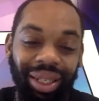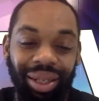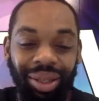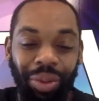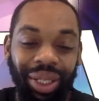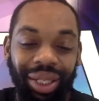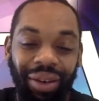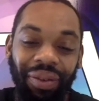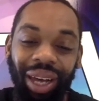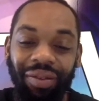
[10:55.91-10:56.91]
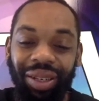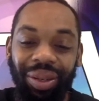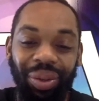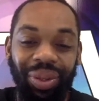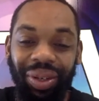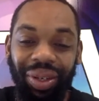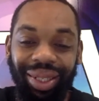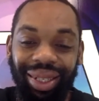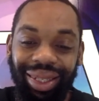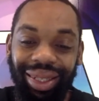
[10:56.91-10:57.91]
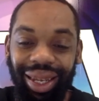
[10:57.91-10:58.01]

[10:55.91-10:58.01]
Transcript: so much stuff you have to do so it's just like